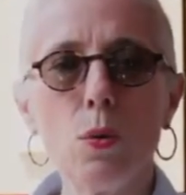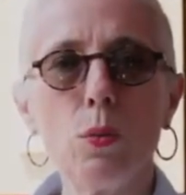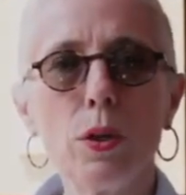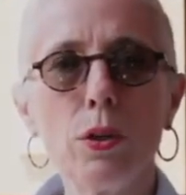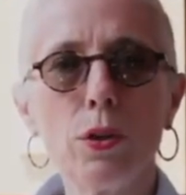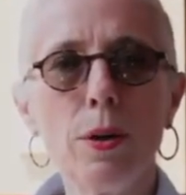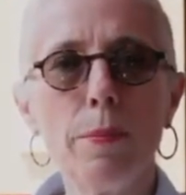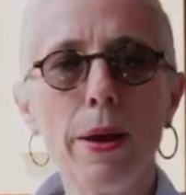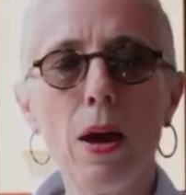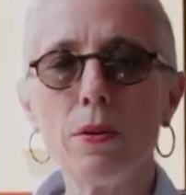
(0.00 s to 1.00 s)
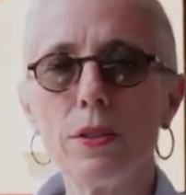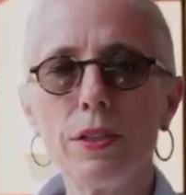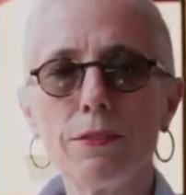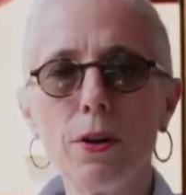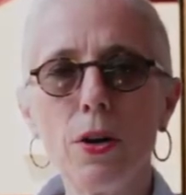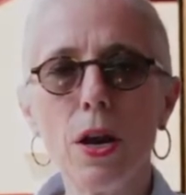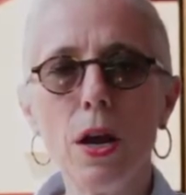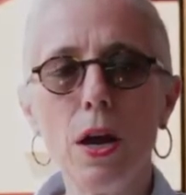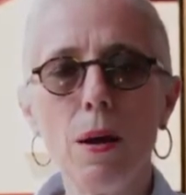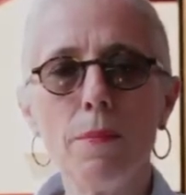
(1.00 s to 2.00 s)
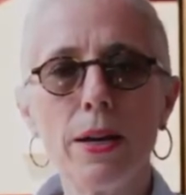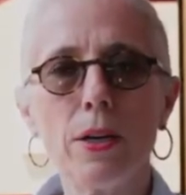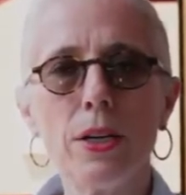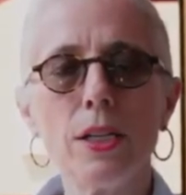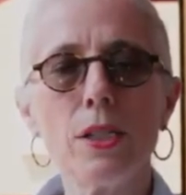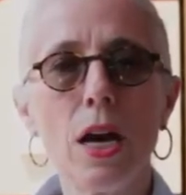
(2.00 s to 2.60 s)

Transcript: will learn about different amenities,